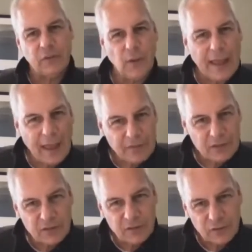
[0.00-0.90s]
Do I have the
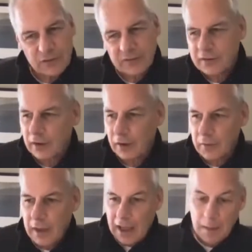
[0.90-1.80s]
dessert? And you go,
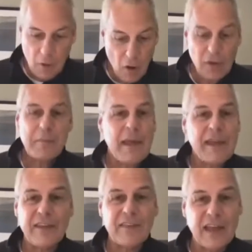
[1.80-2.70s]
I'm only
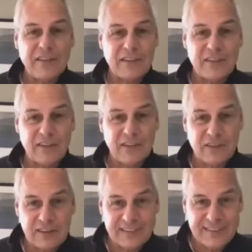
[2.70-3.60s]
making that
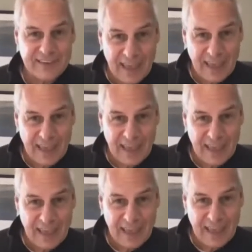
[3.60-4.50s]
decision today.